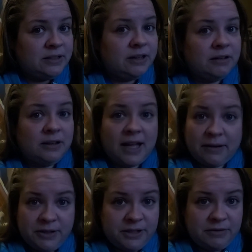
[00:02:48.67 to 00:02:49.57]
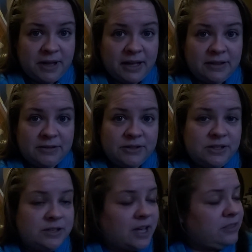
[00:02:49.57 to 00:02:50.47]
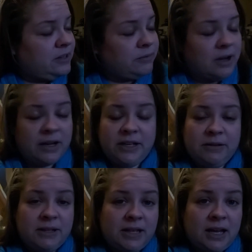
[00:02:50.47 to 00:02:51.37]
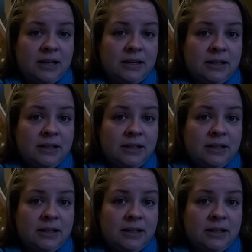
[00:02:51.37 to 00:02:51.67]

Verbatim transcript: You're allowed to do that. There's nothing wrong in doing that.